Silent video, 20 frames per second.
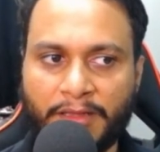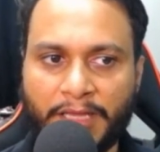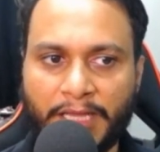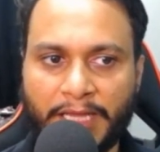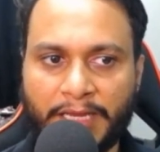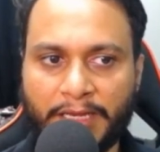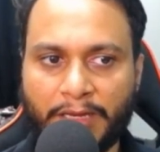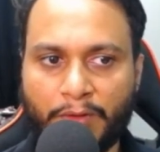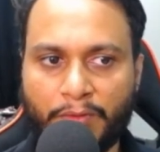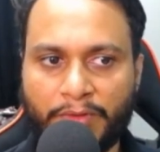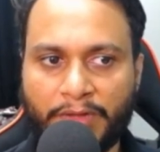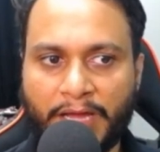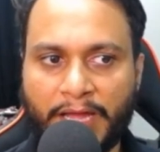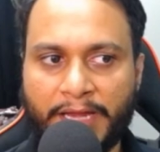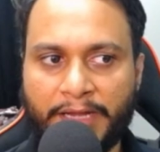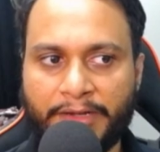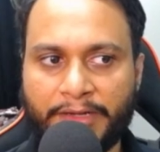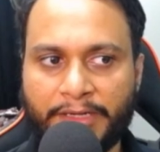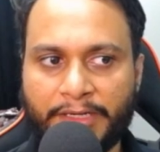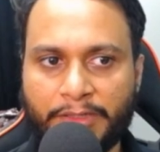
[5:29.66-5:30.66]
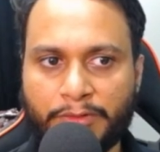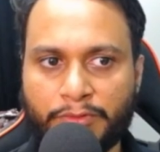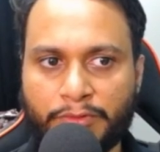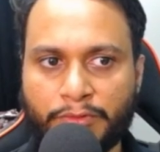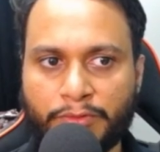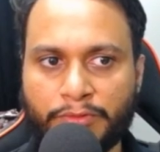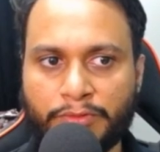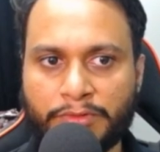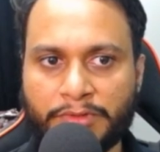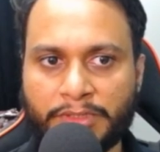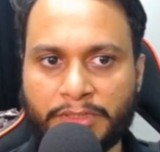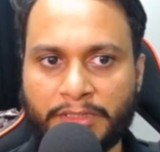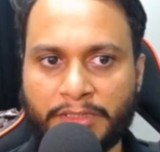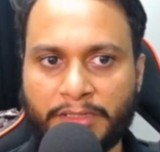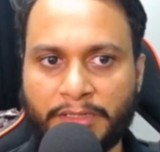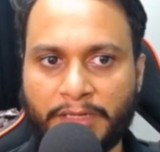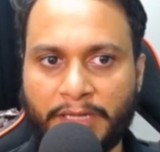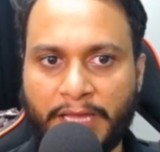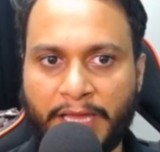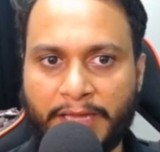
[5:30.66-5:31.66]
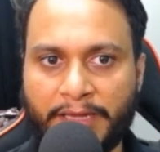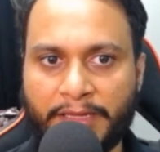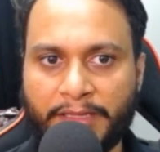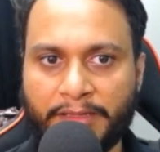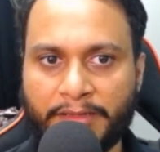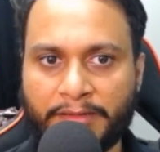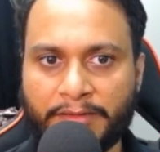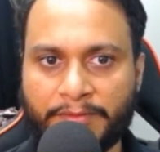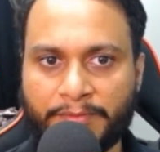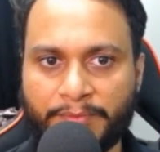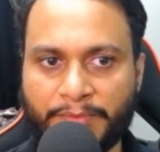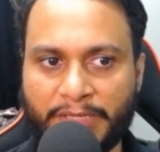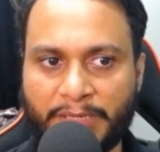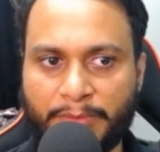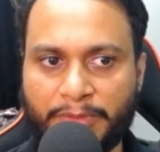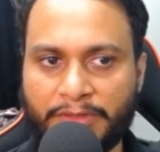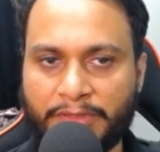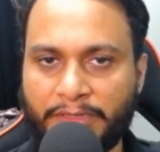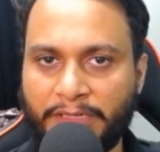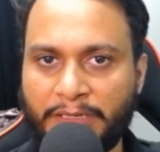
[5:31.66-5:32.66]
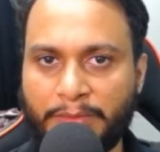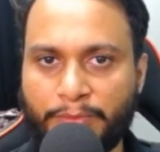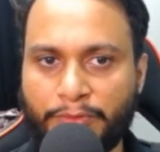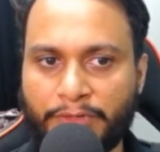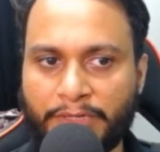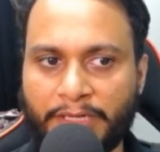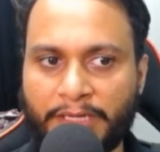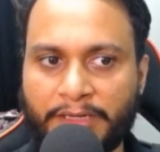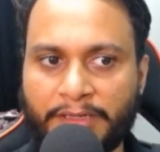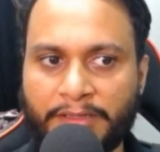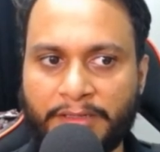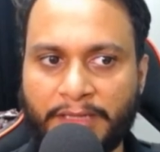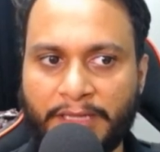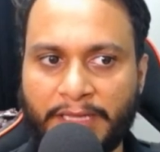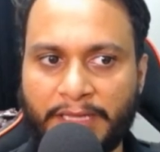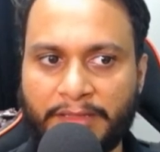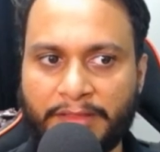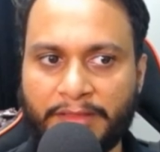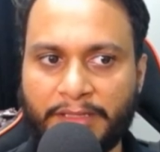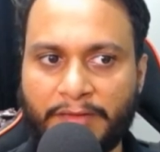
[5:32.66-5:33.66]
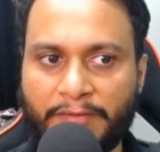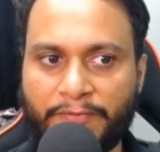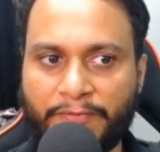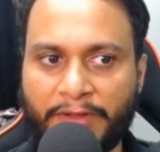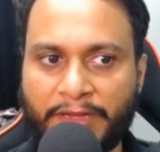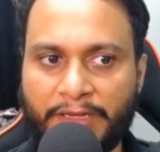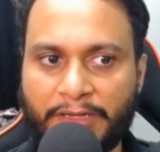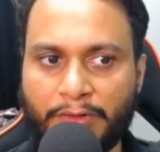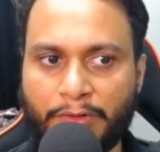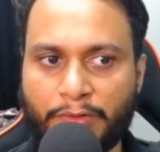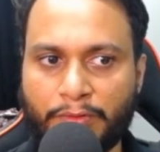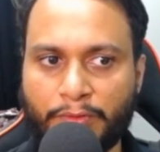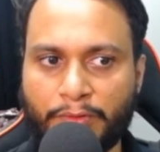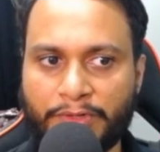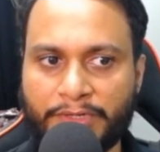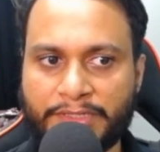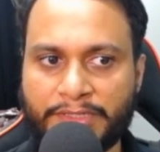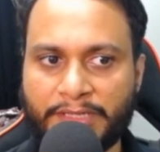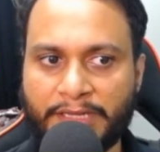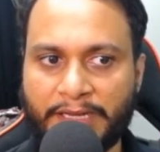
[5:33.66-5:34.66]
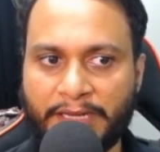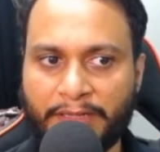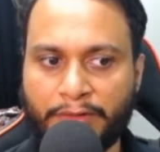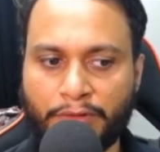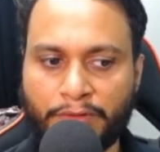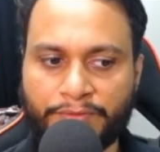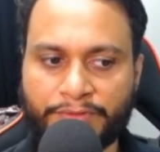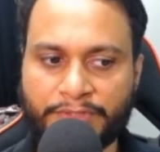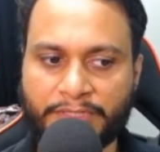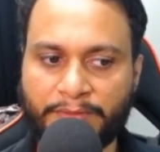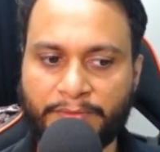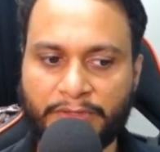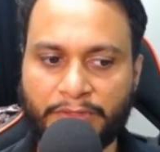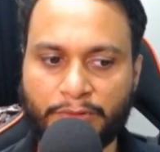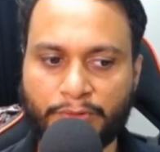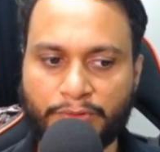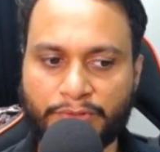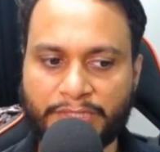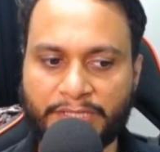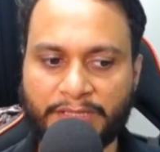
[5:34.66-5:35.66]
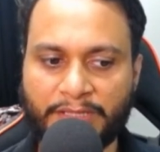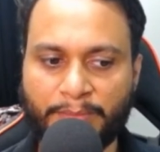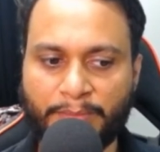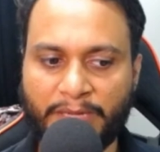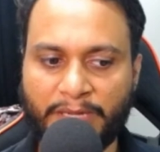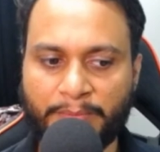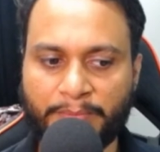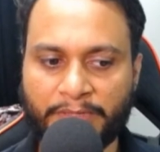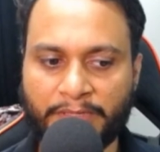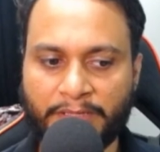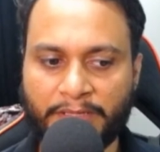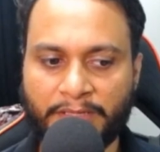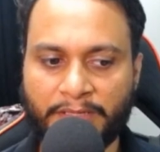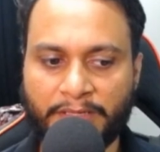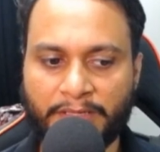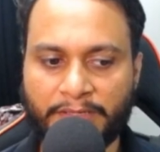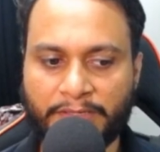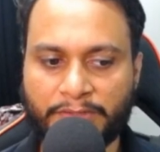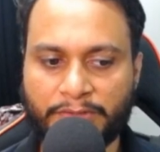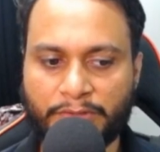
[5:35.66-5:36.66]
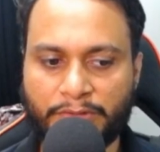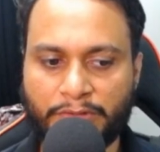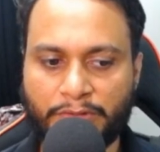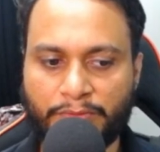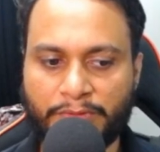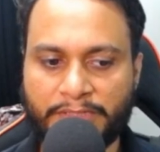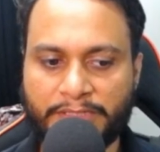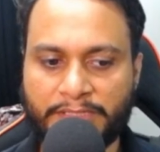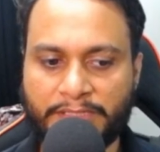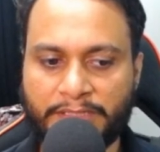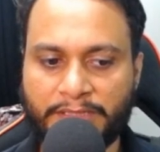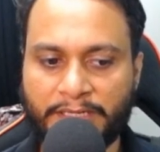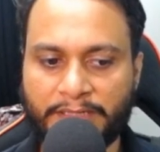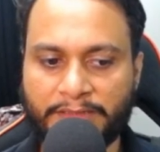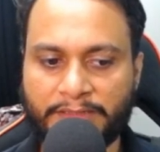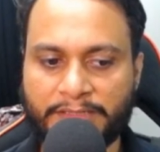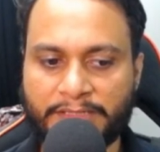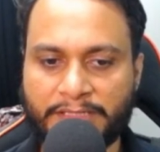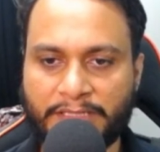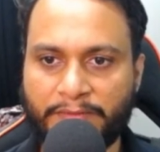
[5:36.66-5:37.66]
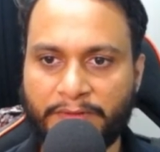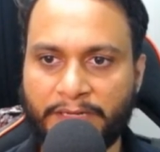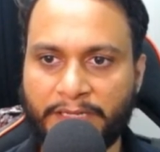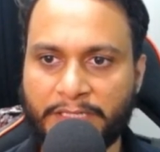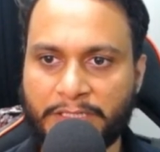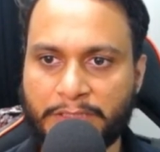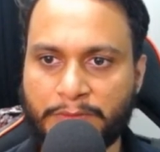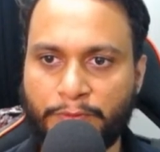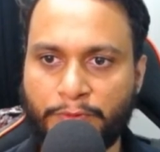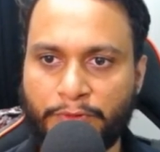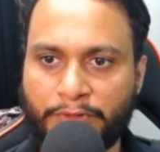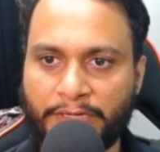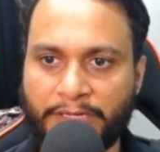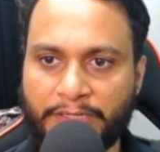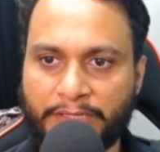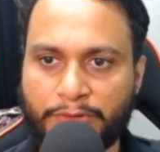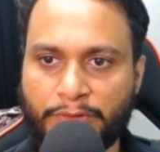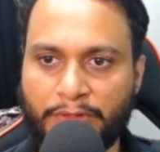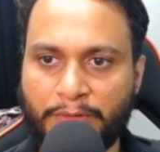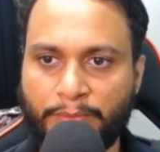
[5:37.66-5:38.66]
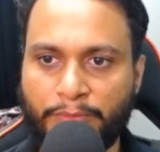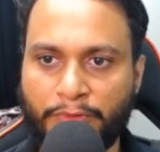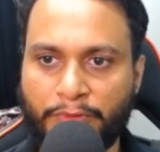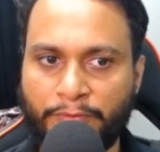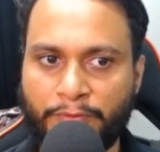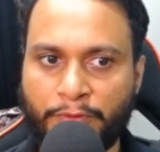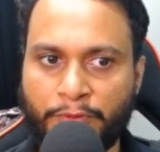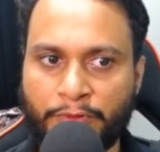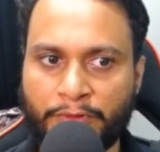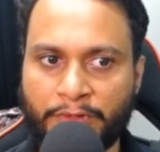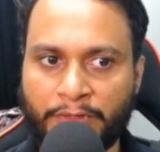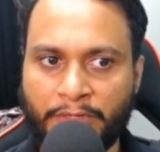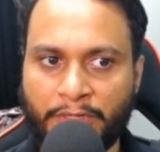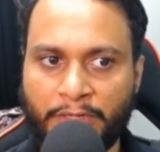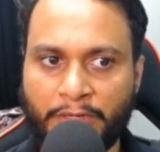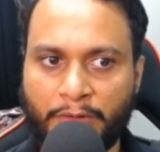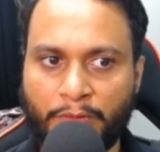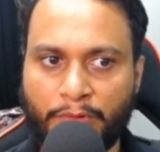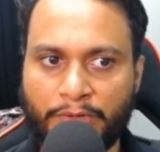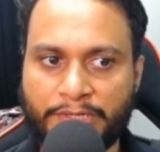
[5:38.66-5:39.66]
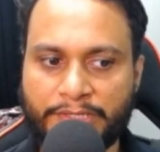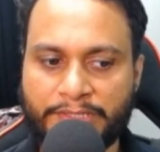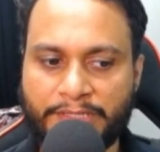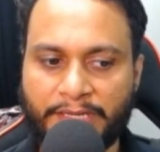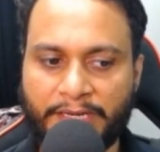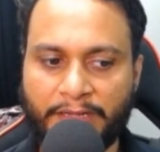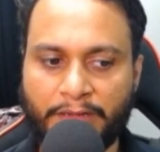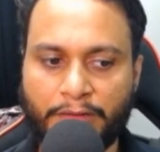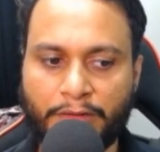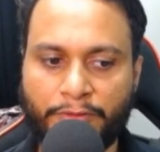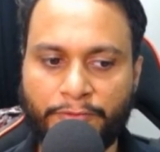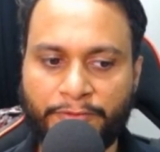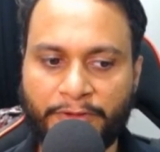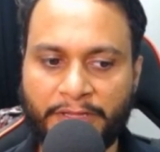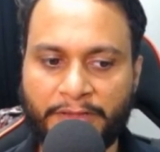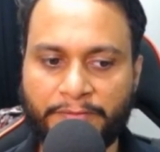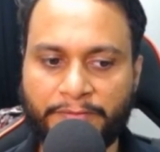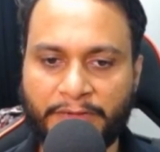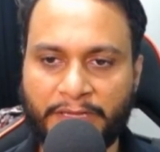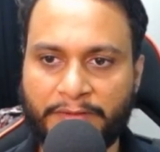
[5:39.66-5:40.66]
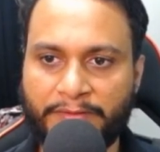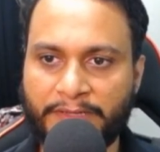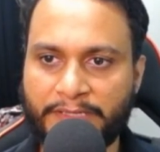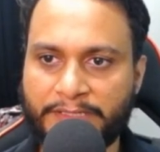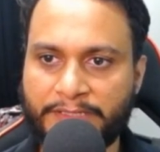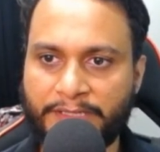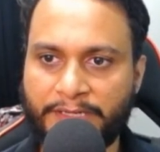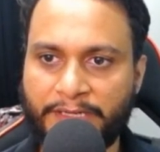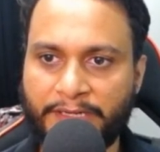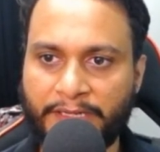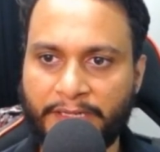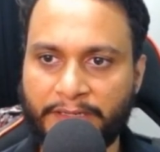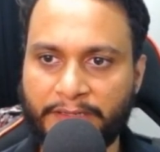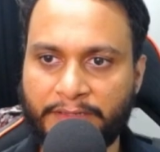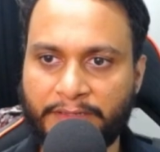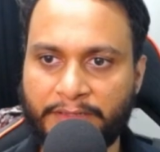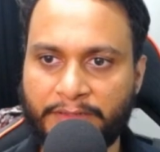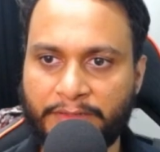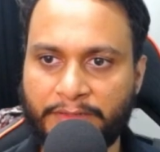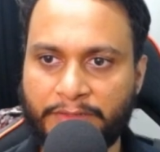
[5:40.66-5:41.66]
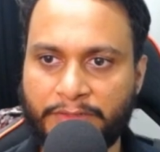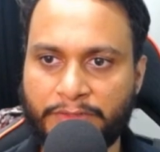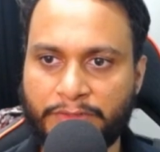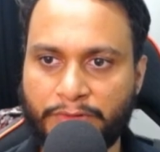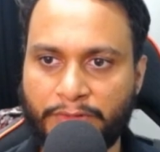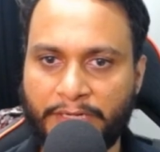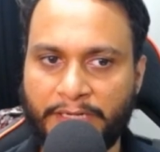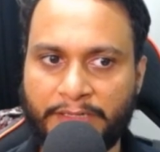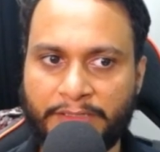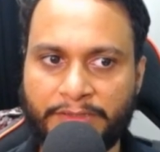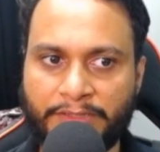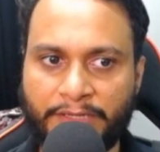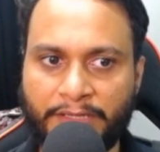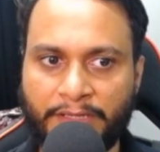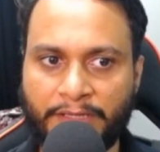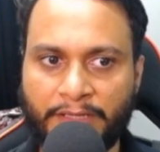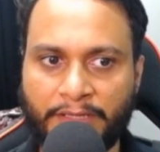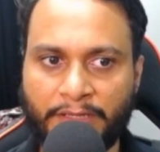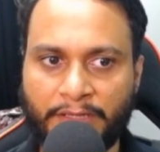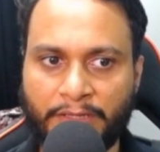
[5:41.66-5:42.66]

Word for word: and now iterate through the array I mean the input array and then find out what is the rank of 7 using the map. So you will see that the 7 has 4 ranks. So input 4. What is the rank of 5? 5 has 3 rank. So write 3.